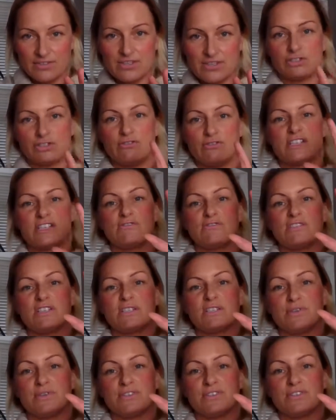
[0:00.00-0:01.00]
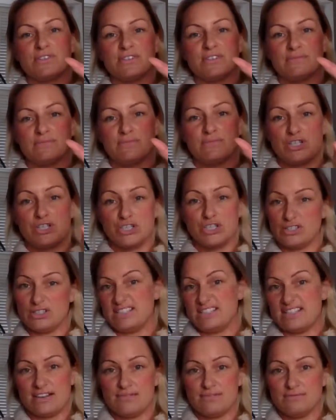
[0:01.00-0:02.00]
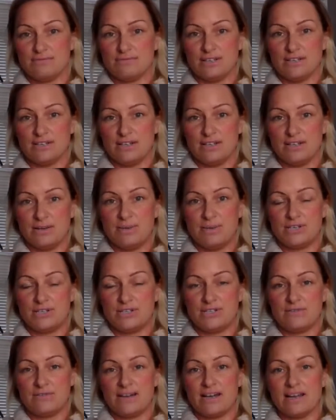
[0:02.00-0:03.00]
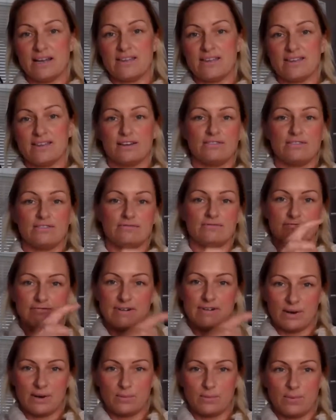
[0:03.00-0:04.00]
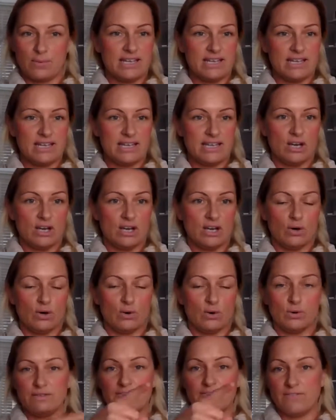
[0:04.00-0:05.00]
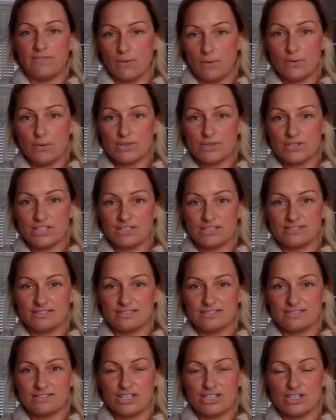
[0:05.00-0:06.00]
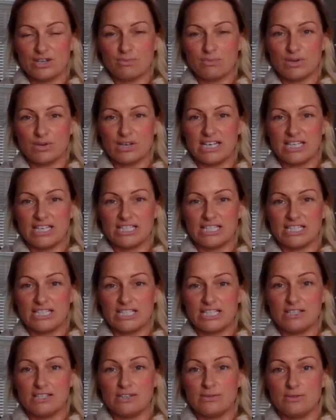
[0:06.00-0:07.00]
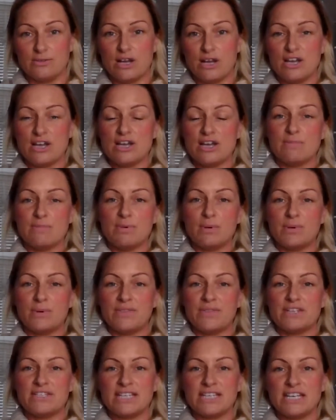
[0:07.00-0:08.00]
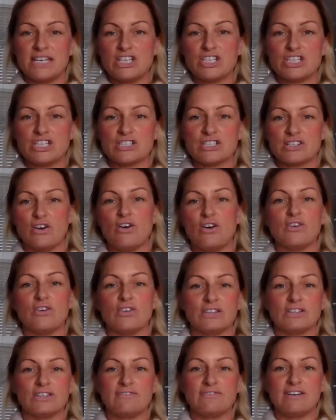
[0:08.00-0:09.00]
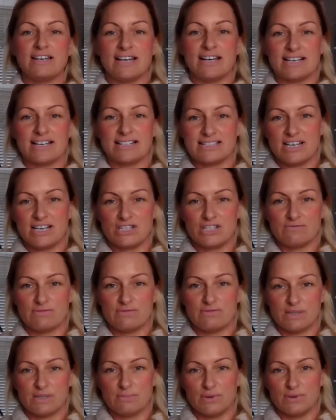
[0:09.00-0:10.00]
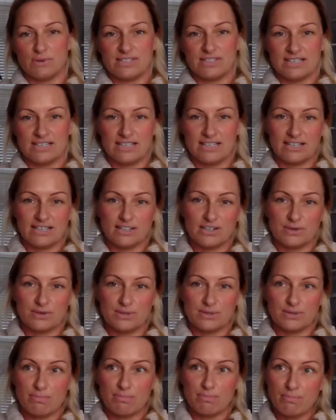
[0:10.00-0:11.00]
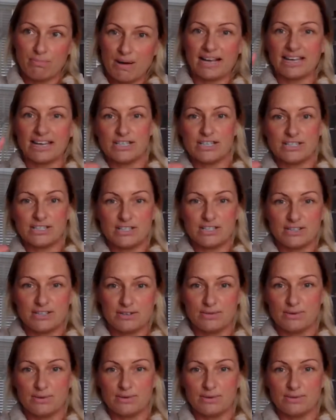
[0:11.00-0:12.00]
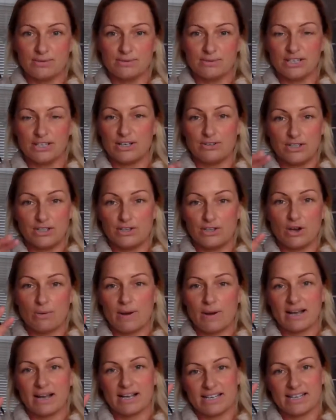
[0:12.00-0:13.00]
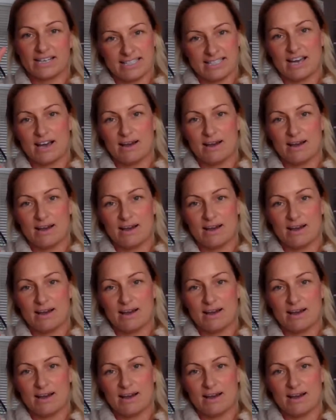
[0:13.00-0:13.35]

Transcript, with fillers: the stress response shuts down because you've either ran away or you've fought and done what you needed to do. But when the danger's gone, the relaxation response goes back into, you know, you go back into